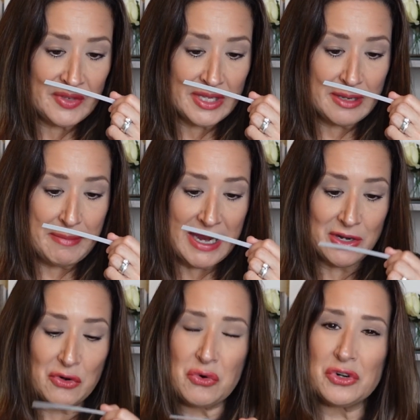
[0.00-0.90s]
In the main
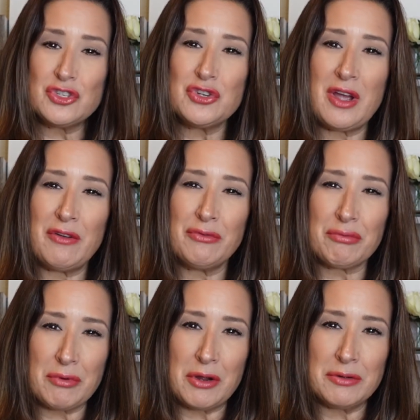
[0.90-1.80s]
accords, you have
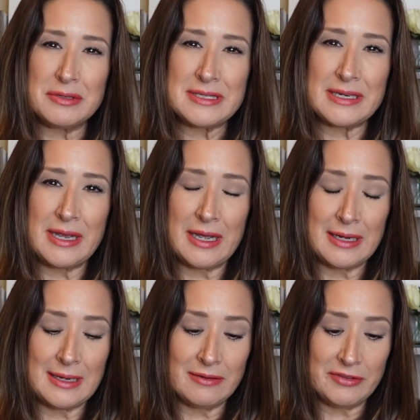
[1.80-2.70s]
rose and
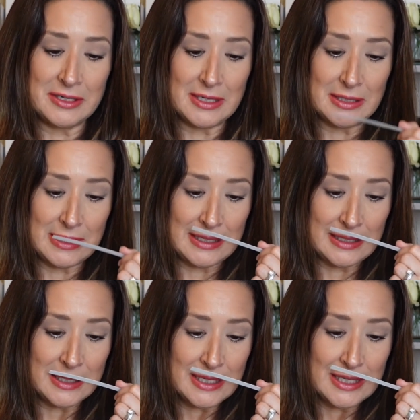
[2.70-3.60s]
honey and
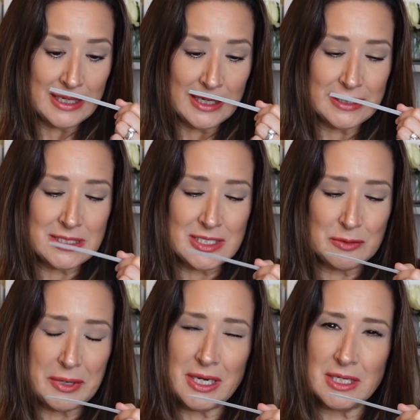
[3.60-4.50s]
vanilla. It's
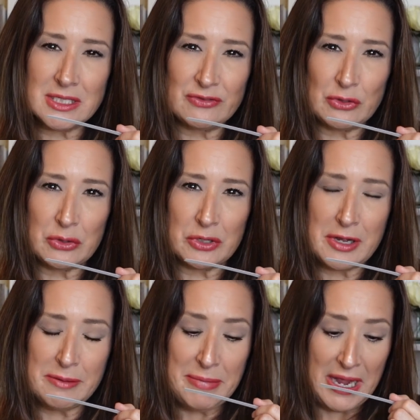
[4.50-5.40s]
sweet, it's floral
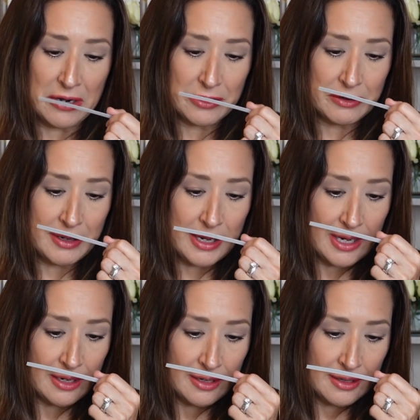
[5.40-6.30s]
and
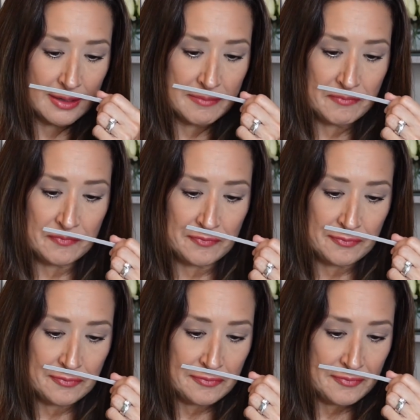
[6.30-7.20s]
powdery.
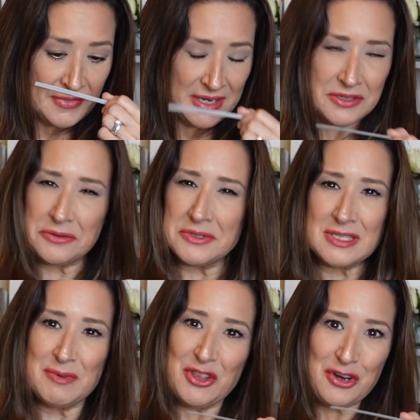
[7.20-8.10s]
I don't
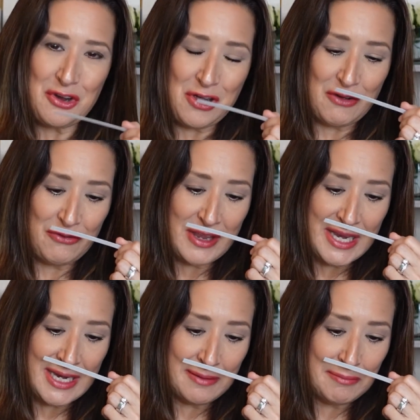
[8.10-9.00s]
smell the
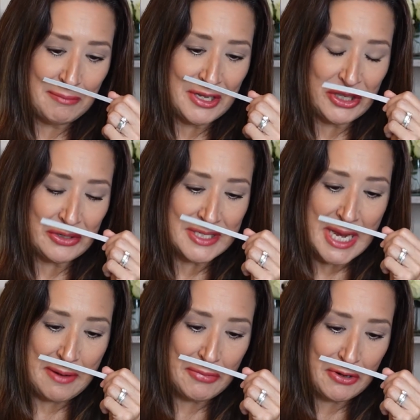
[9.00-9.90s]
coffee, but there's
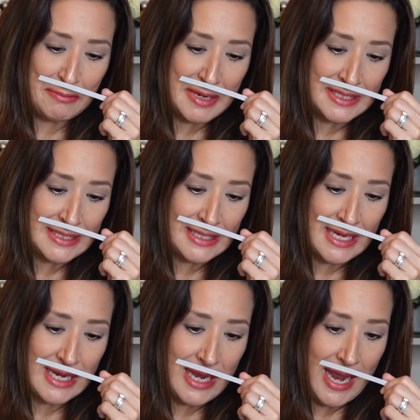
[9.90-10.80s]
amber,
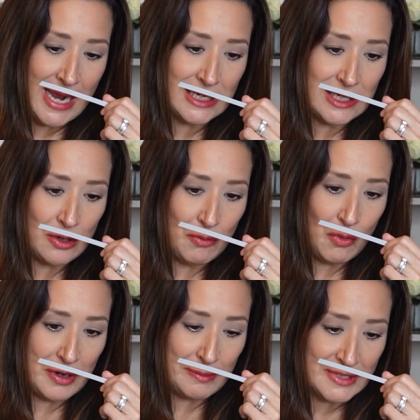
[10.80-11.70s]
musky, and
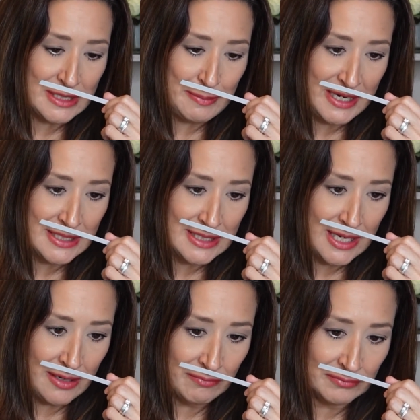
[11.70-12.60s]
warm spicy.